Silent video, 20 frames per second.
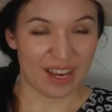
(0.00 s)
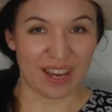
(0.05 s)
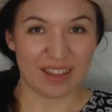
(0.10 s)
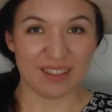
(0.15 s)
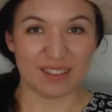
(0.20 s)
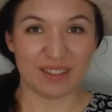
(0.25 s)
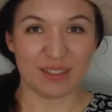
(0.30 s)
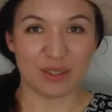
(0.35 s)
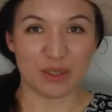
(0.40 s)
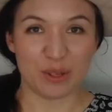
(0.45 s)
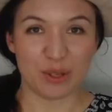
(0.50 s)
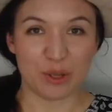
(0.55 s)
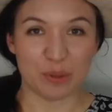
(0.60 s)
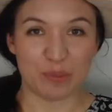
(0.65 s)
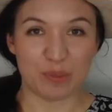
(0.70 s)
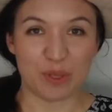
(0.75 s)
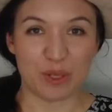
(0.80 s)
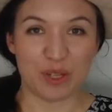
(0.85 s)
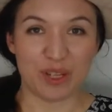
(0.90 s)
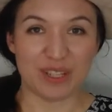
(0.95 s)
this is a good
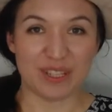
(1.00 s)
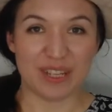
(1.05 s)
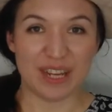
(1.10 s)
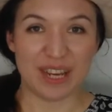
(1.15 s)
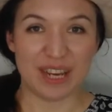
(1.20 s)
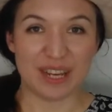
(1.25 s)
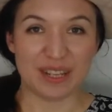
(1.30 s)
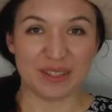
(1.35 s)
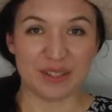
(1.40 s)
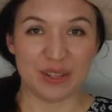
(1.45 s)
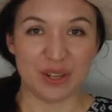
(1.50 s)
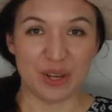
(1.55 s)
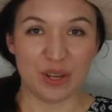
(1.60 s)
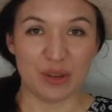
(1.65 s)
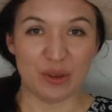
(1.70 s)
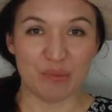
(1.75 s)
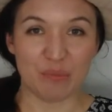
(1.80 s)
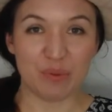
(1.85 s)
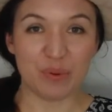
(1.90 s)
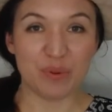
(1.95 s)
opportunity
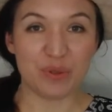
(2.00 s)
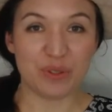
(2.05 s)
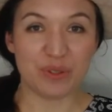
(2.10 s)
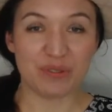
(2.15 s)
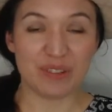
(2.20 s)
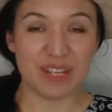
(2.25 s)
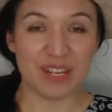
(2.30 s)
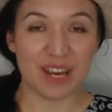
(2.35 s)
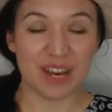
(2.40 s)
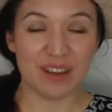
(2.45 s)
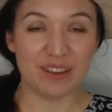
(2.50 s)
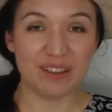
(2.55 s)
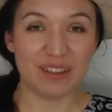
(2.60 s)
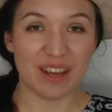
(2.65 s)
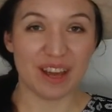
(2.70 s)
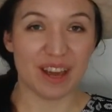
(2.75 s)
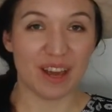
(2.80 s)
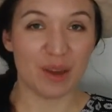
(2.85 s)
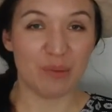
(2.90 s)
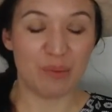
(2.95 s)
to pause the video,
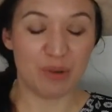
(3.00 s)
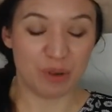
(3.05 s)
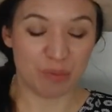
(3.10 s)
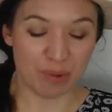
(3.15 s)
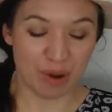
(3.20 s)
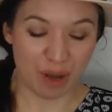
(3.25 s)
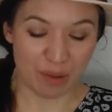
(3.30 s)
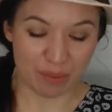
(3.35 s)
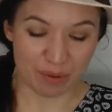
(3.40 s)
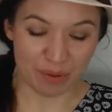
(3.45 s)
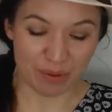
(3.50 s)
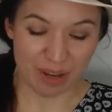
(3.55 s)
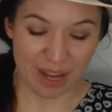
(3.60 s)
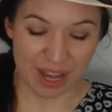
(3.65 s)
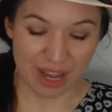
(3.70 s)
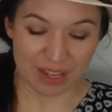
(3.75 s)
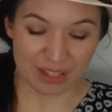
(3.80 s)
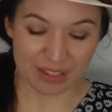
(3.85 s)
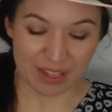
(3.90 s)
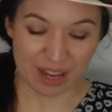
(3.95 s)
open your Bible,
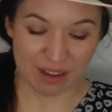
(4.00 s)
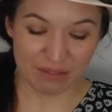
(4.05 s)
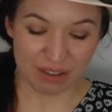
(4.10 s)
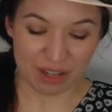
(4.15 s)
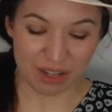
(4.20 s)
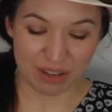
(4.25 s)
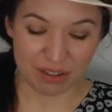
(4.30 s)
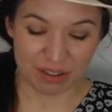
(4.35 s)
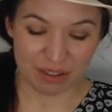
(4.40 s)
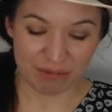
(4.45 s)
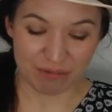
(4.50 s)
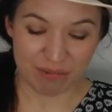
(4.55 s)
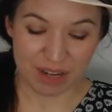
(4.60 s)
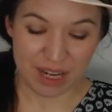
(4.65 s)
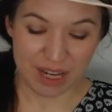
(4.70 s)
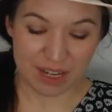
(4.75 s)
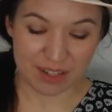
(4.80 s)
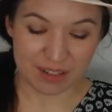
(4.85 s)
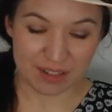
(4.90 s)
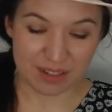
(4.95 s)
and have another
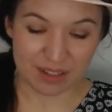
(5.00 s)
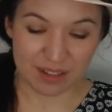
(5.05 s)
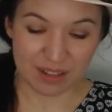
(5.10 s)
read